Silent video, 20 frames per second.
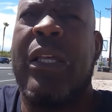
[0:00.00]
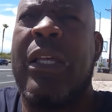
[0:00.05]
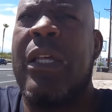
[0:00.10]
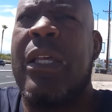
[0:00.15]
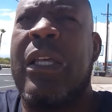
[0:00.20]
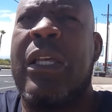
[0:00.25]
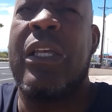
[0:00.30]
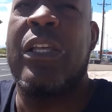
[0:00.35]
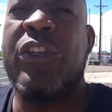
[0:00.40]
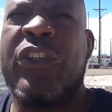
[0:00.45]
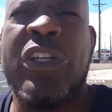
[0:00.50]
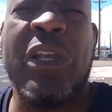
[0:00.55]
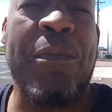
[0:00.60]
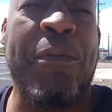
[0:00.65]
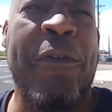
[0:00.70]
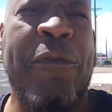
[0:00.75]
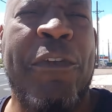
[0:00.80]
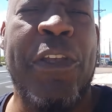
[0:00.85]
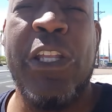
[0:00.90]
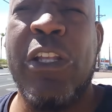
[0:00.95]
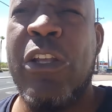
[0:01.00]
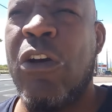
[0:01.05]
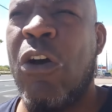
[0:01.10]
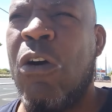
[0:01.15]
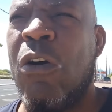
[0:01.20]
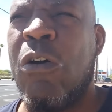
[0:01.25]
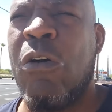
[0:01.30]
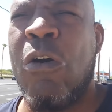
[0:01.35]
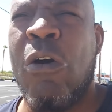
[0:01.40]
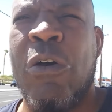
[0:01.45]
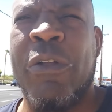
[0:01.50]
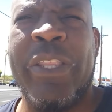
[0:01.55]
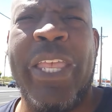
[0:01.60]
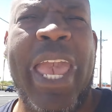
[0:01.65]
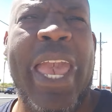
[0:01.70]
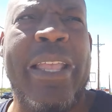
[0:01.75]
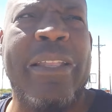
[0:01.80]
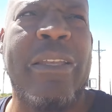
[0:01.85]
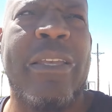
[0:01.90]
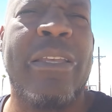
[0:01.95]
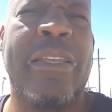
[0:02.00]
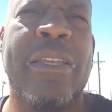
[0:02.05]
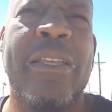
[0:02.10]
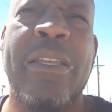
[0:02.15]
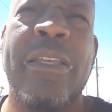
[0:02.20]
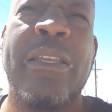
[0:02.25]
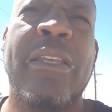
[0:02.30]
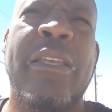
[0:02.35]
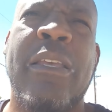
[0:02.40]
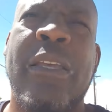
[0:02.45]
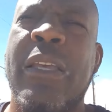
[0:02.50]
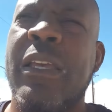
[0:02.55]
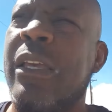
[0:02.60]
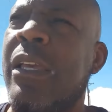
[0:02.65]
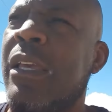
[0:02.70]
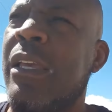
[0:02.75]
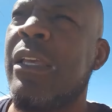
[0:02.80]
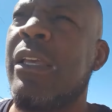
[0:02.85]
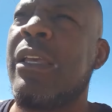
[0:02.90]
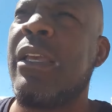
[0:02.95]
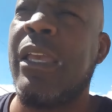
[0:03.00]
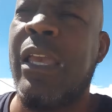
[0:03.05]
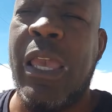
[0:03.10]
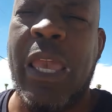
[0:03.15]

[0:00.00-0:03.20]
separate video on that and